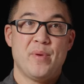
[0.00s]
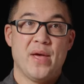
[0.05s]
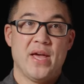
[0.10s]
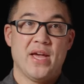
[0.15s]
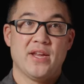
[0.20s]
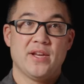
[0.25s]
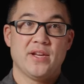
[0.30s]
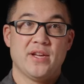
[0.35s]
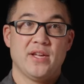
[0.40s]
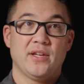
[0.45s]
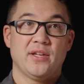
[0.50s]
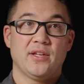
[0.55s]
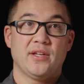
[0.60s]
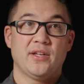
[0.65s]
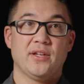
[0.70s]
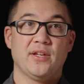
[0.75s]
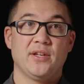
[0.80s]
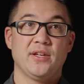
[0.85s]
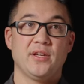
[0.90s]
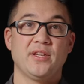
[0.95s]
been
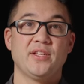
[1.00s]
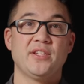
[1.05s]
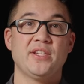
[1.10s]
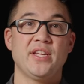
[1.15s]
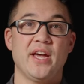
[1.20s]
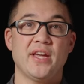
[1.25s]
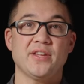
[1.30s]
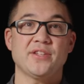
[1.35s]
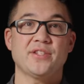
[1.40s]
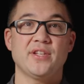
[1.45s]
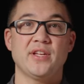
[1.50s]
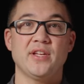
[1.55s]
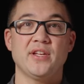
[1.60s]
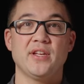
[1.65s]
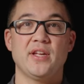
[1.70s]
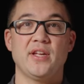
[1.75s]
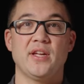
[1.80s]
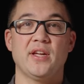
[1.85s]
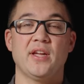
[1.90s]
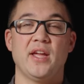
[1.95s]

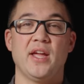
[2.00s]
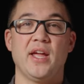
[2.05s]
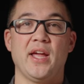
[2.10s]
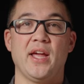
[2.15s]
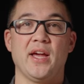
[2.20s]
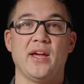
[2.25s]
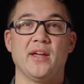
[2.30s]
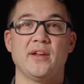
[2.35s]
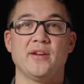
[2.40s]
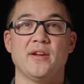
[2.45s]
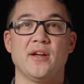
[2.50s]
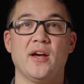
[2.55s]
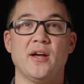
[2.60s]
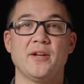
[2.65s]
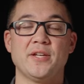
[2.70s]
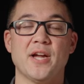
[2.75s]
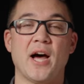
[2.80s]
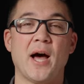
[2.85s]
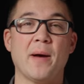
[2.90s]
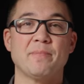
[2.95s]
tested and
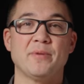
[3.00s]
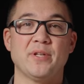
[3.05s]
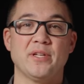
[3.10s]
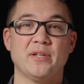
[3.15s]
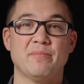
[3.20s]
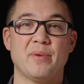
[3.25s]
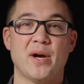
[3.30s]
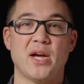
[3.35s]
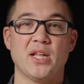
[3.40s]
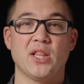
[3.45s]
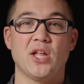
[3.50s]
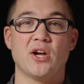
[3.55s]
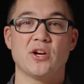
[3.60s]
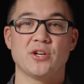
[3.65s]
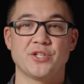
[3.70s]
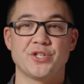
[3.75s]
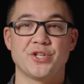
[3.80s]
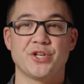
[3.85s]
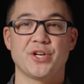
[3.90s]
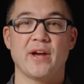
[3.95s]
adopted by
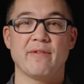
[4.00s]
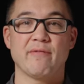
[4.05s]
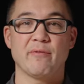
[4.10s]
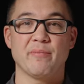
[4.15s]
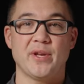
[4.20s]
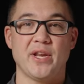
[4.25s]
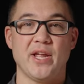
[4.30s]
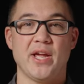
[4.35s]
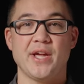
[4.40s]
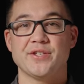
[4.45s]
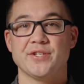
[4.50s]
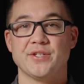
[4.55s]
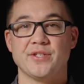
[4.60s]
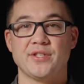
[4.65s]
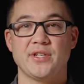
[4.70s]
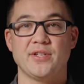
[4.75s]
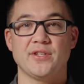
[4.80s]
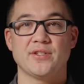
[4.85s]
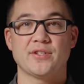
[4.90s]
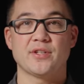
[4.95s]
large government
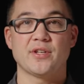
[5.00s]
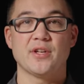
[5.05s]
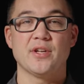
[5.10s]
agencies.